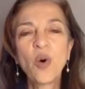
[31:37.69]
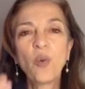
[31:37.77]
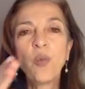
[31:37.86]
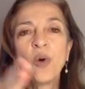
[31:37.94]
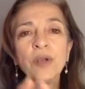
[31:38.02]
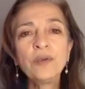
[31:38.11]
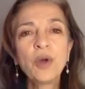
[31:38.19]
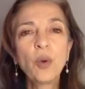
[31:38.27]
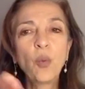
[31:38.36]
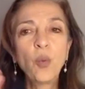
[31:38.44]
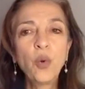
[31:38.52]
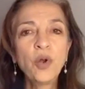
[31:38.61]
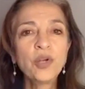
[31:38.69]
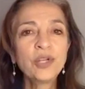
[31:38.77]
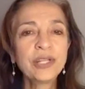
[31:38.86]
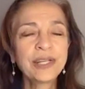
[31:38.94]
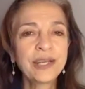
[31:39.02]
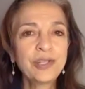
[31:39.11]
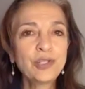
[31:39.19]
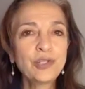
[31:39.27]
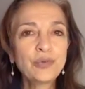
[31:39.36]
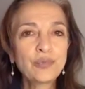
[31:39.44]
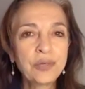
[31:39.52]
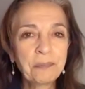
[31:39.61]
what word can
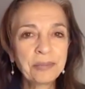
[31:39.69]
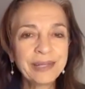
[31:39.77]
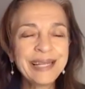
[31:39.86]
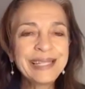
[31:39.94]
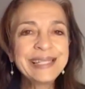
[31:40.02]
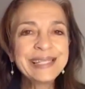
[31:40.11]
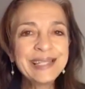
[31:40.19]
you replace